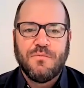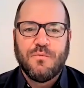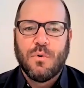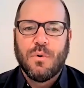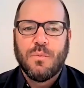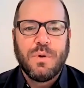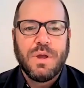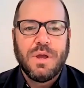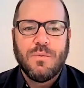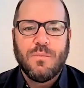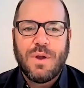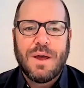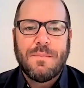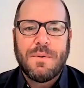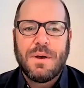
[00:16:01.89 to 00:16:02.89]
Before we
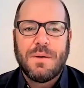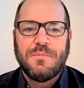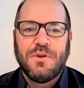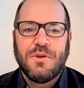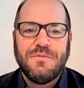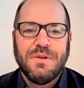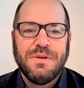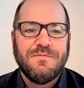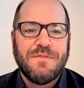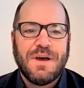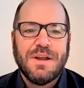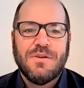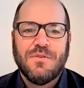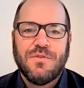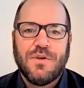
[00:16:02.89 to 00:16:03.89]
wrap up, do you have any
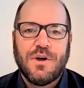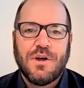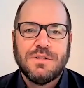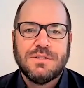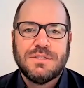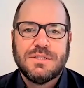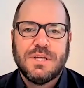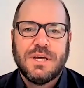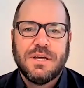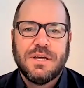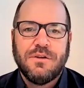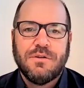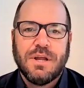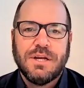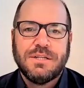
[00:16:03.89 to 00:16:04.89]
final thoughts that
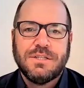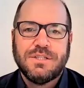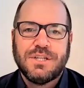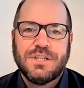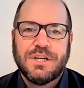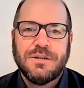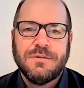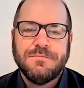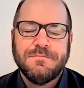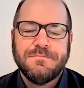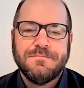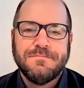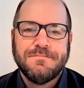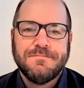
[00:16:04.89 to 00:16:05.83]
you'd like to share?